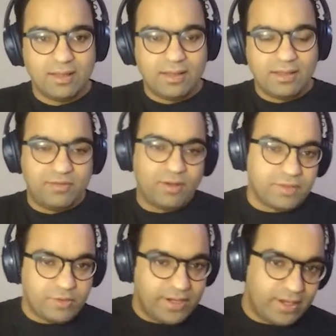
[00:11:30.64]
if you have the
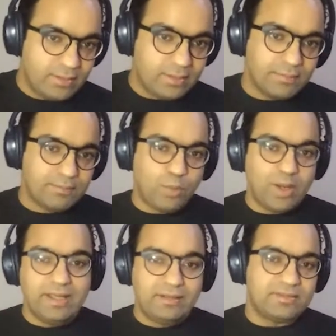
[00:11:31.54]
gradient
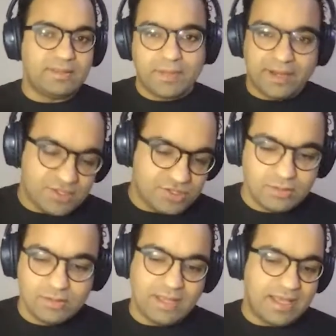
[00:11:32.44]
pointing in the same
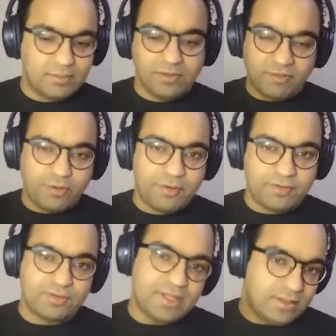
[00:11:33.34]
direction as before,
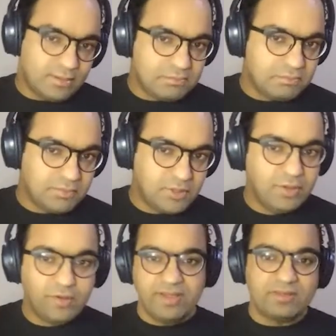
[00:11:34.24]
so then you
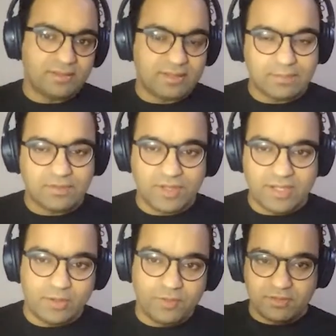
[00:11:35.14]
increase the steps you
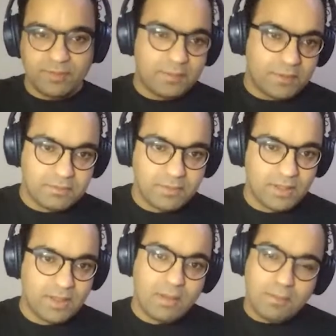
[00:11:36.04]
take towards minimum.
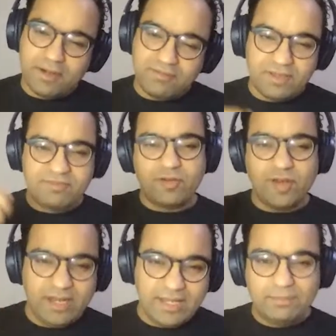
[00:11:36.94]
But if
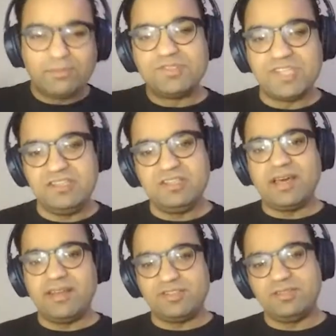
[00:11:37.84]
gradient keeps on changing
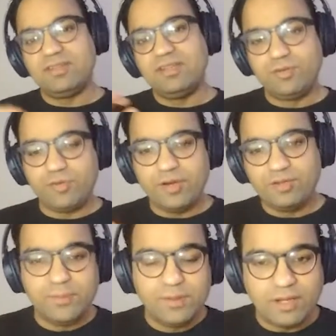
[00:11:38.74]
directions, then you try to
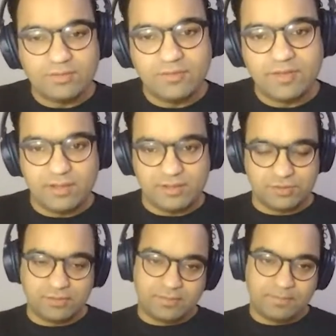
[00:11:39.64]
smooth out the
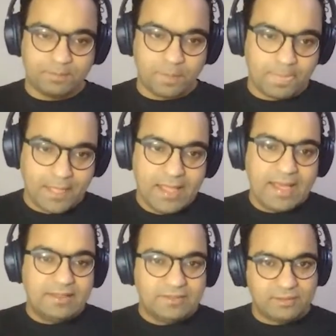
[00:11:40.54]
variations. And there's